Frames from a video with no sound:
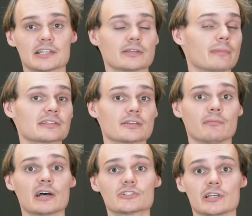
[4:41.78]
as it makes it
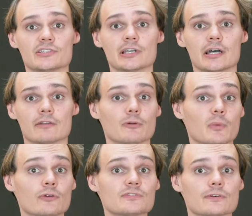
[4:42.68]
much easier and
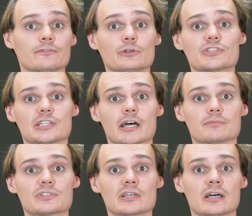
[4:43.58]
removes a few
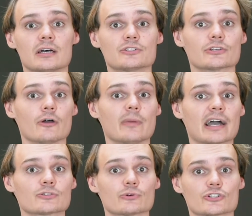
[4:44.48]
steps to go
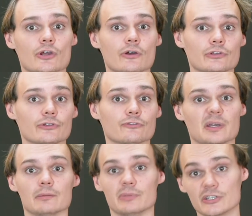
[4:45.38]
back to a show that you've
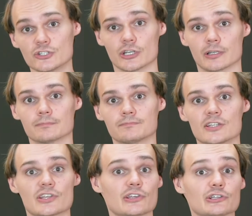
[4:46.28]
been binging,
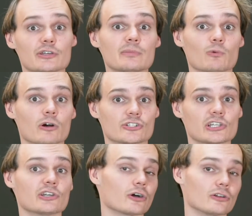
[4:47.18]
so that you can be watching
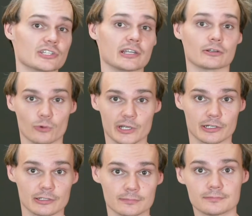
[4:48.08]
your content
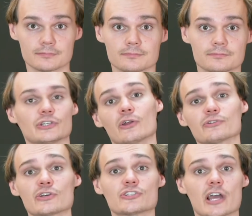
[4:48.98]
quicker. You can
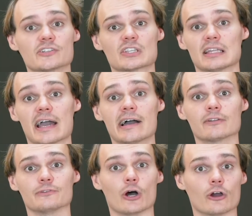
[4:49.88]
also change the layout
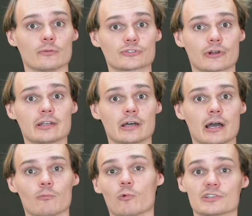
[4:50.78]
of your home screen
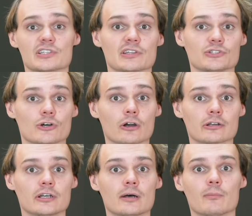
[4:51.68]
and what is in the dock
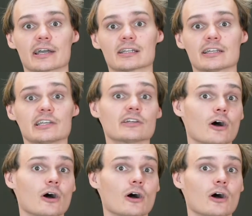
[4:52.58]
by clicking and